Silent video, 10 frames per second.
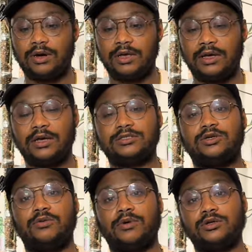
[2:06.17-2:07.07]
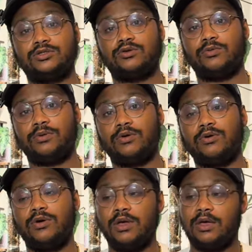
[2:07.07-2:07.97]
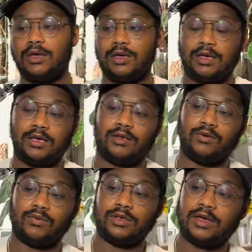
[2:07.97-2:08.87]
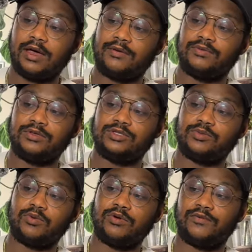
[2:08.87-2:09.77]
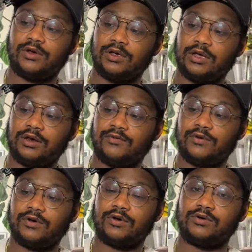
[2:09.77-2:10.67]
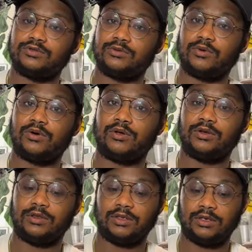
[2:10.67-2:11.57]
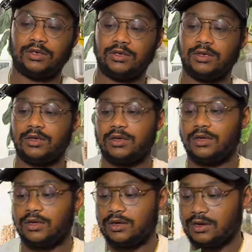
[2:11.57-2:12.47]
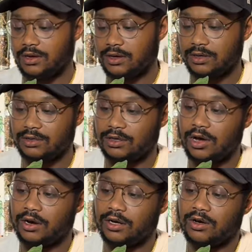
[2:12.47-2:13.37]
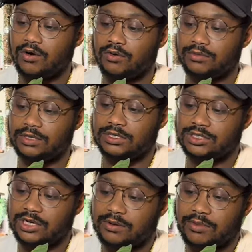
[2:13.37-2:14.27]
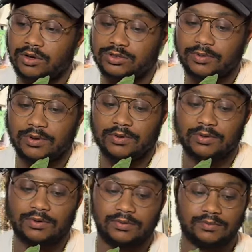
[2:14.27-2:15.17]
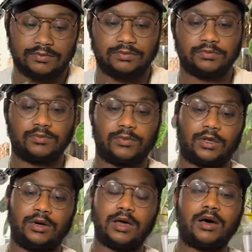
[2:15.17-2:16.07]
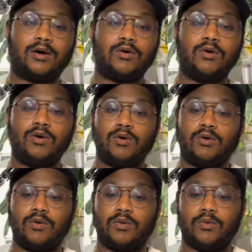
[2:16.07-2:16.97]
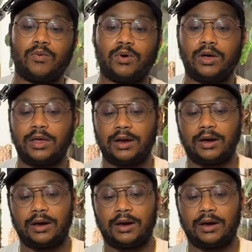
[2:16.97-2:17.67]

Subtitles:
a XL modular pole, and we have the sport variegated verrucosum on the honeycomb D-shaped moss pole. Now, what